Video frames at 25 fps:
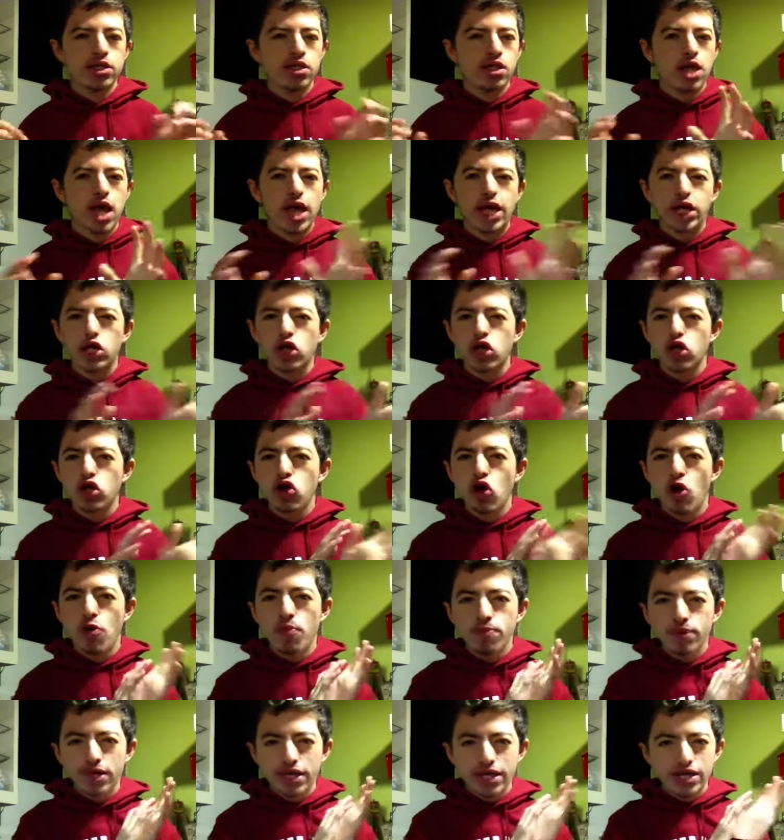like,
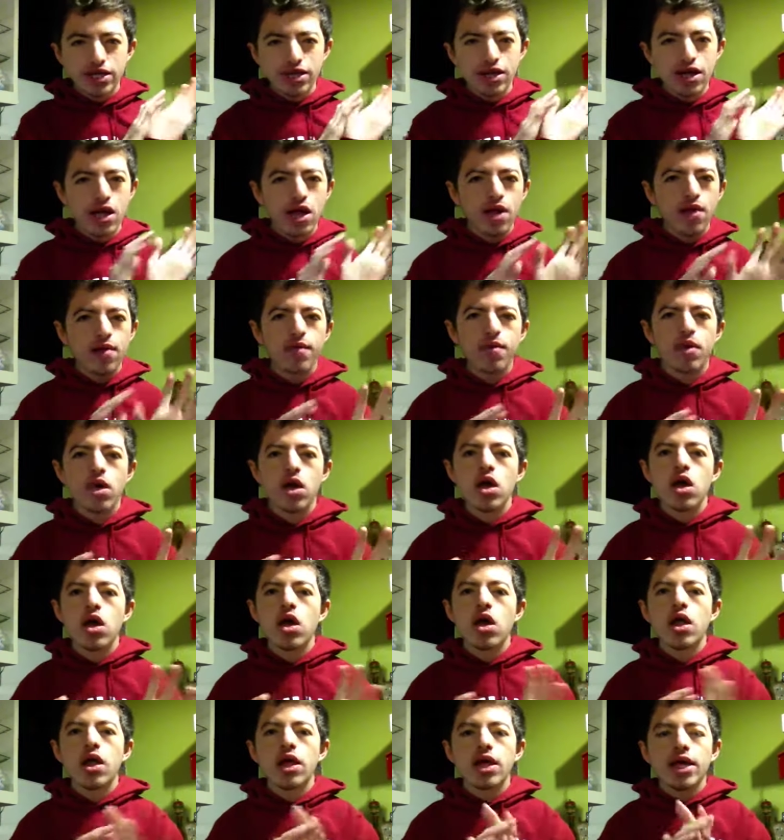complete.
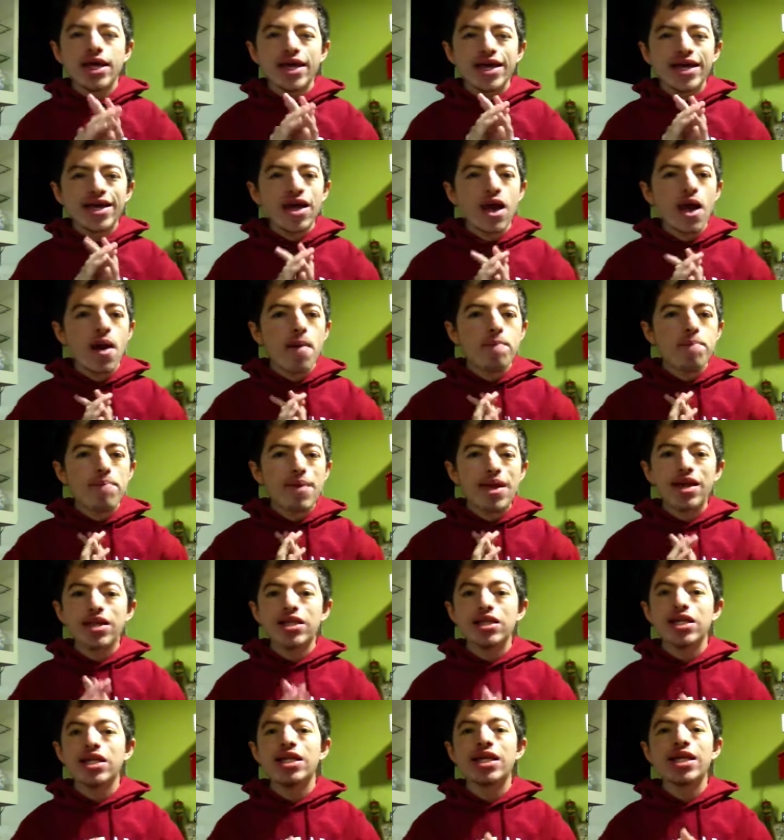
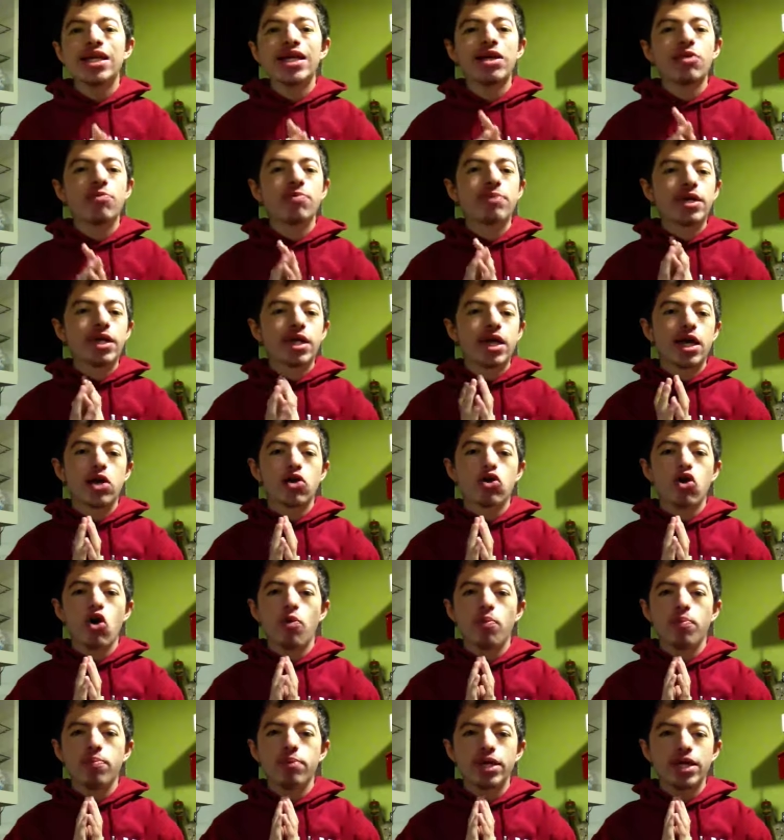Basically, it'll be a
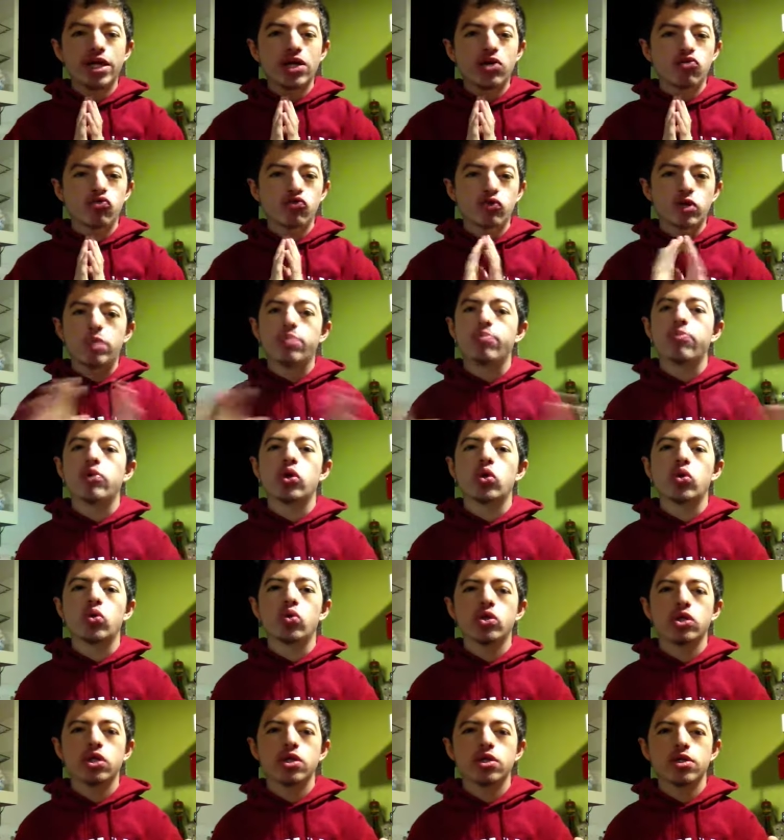complete
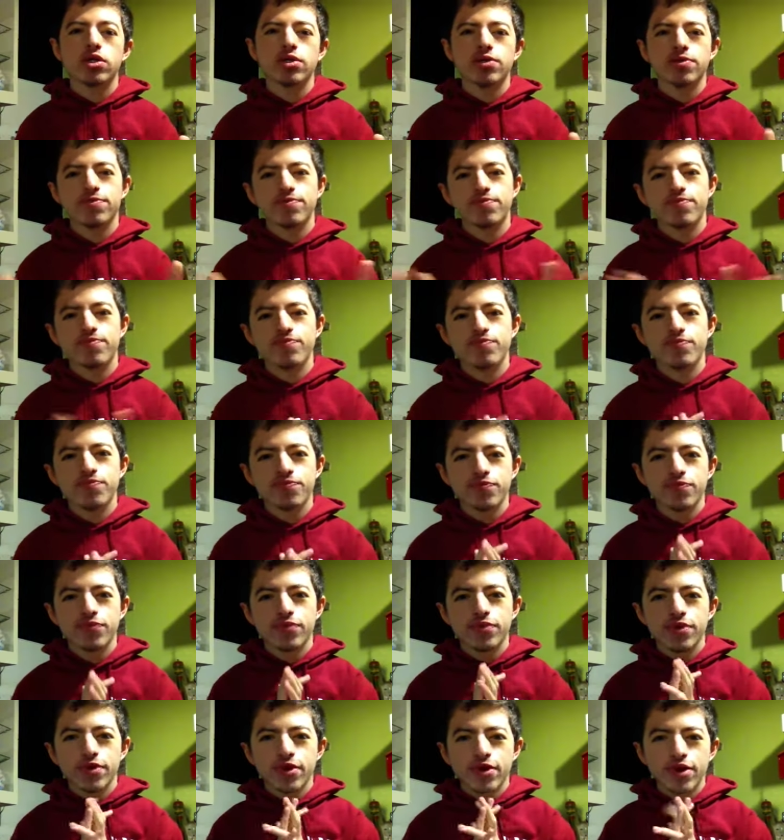reboot.
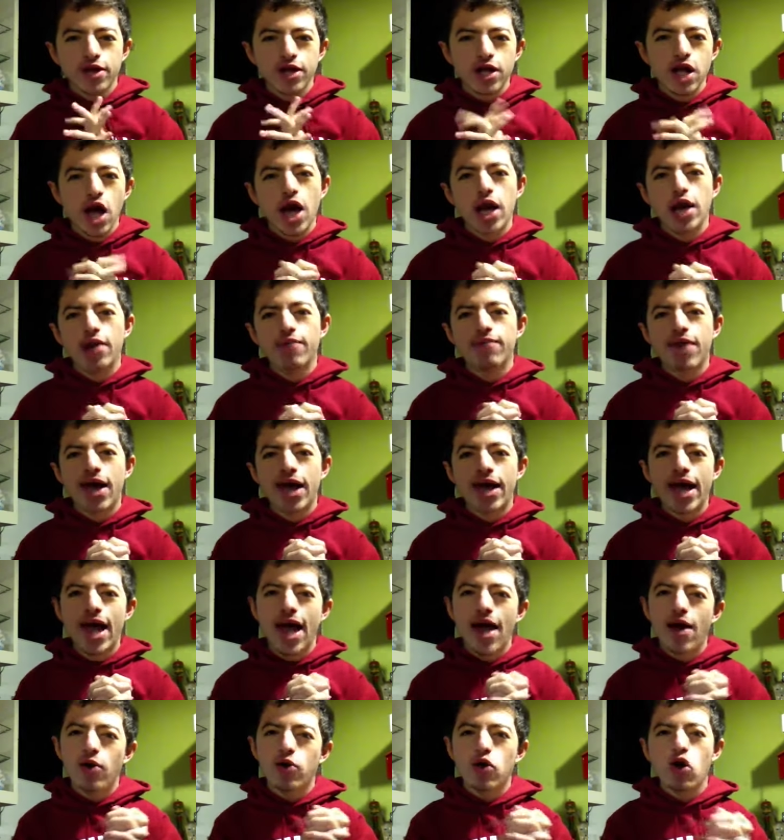Kind of like
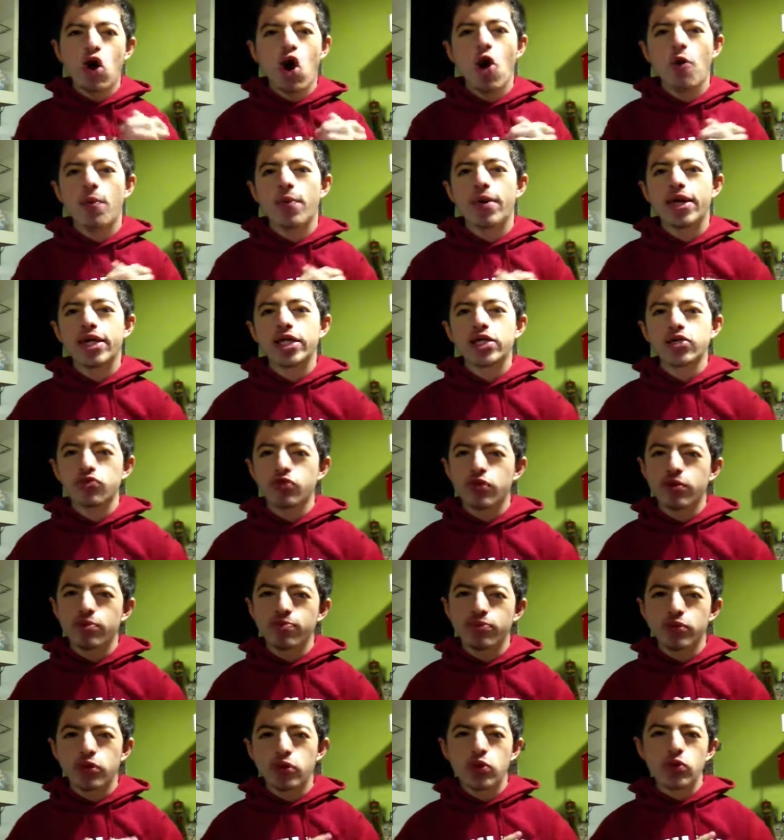how comics
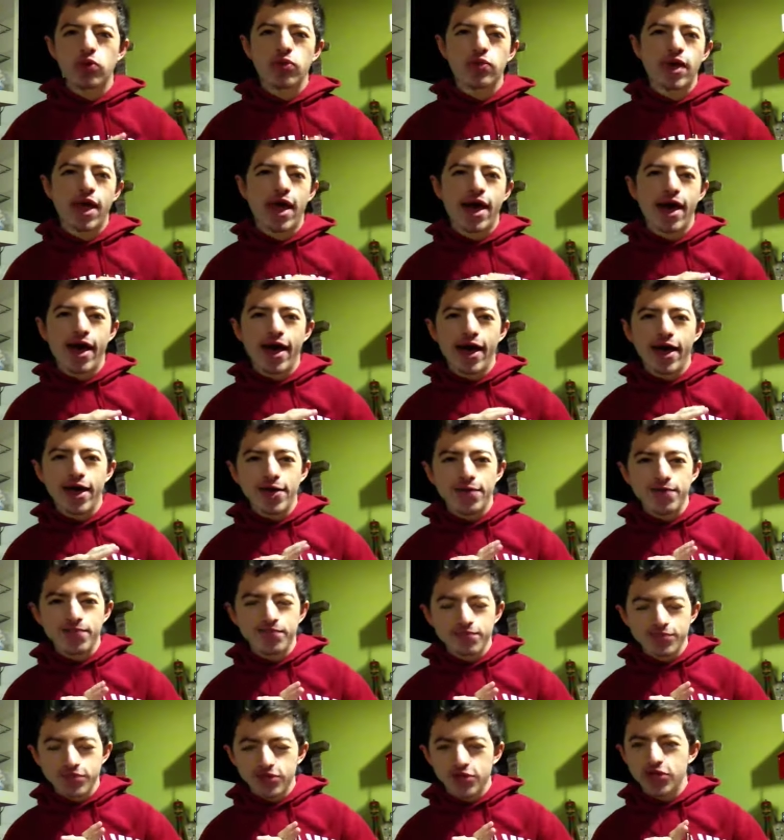reboot their
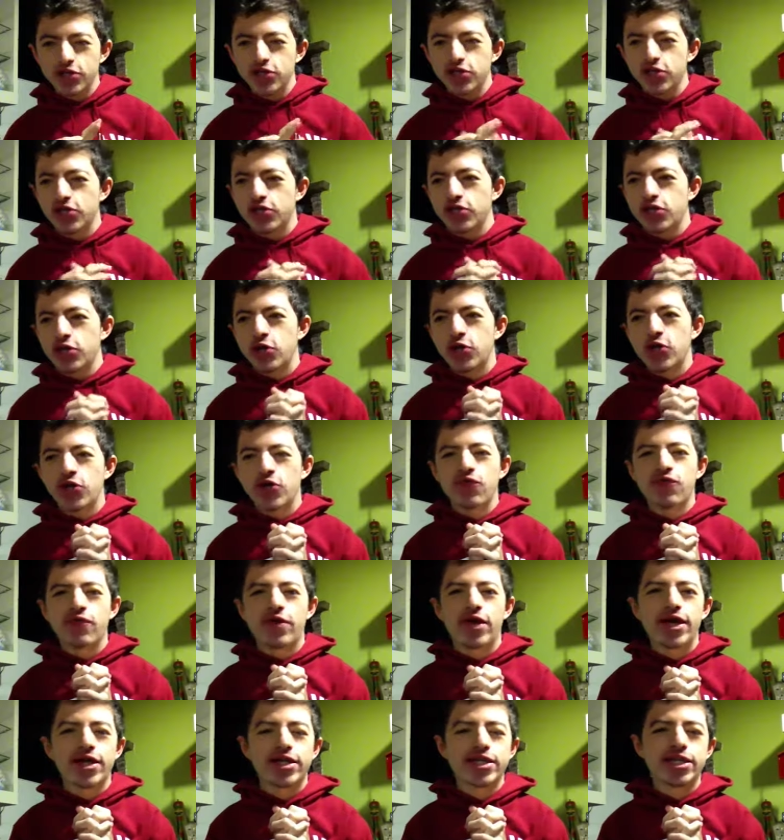
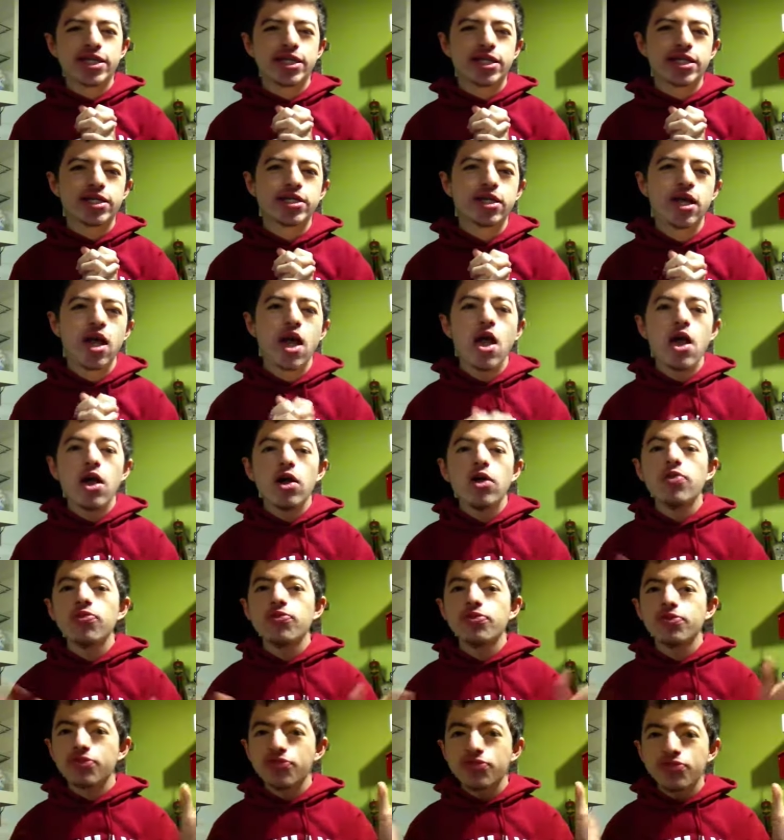universes.
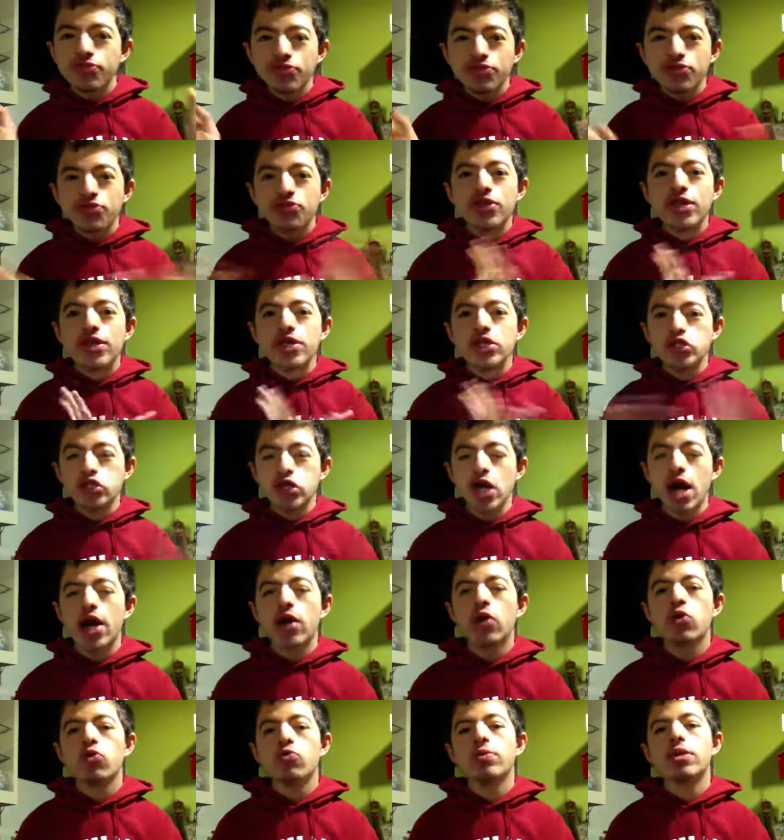This
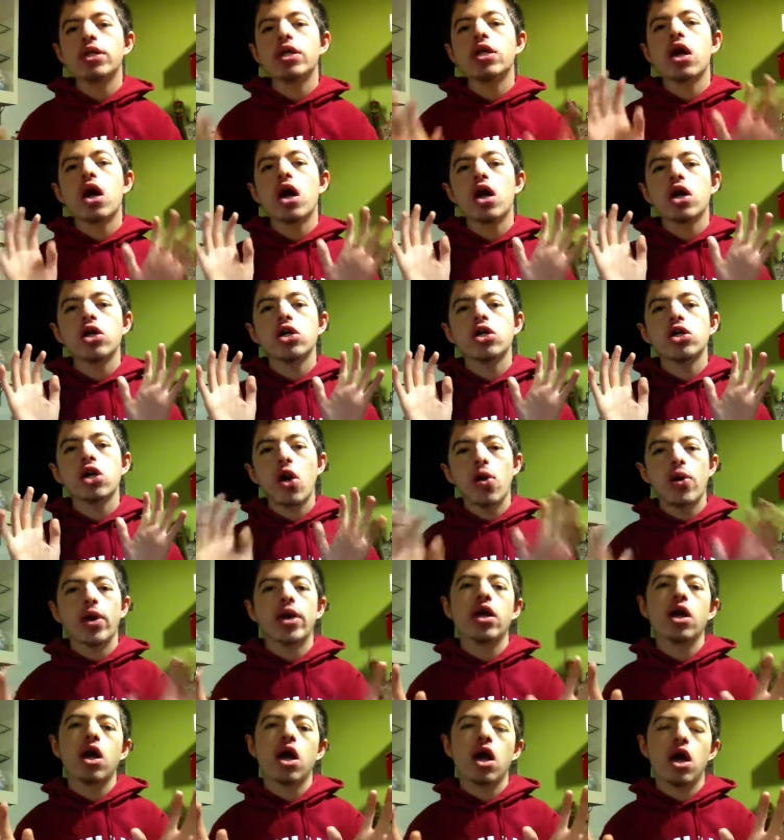channel will be
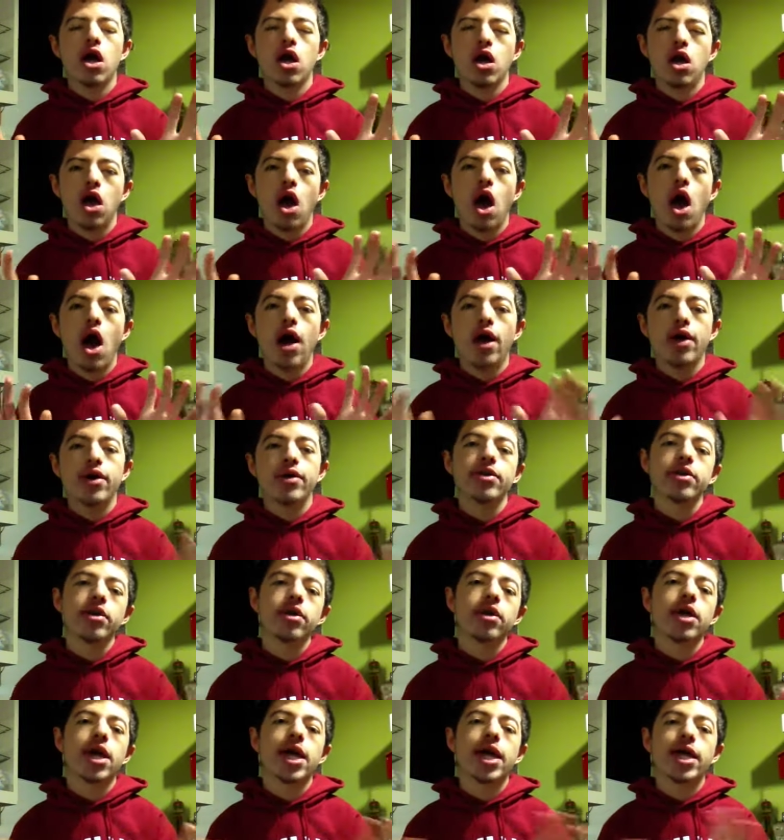going
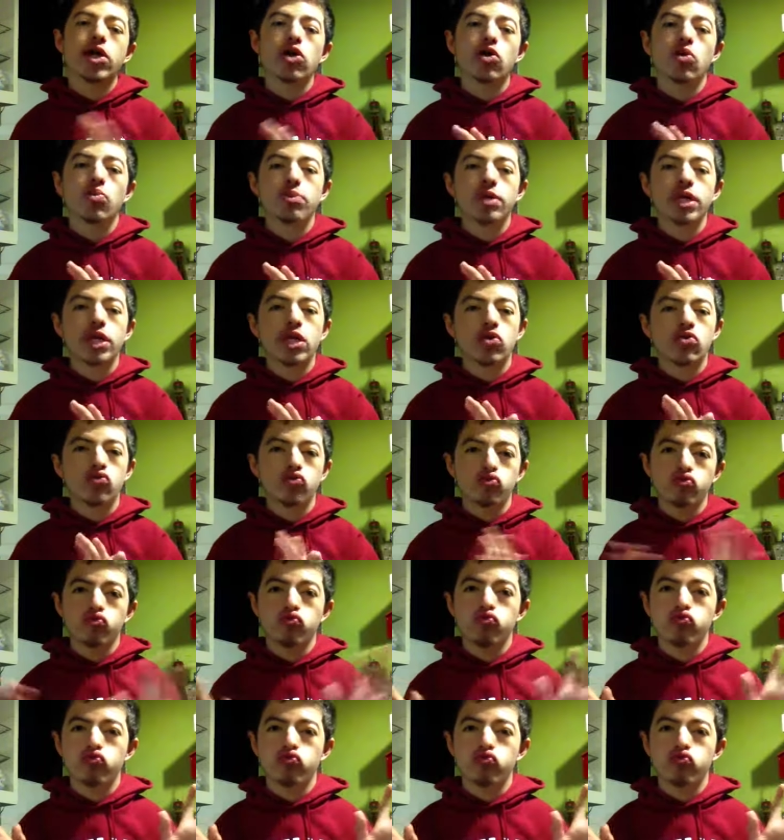under a complete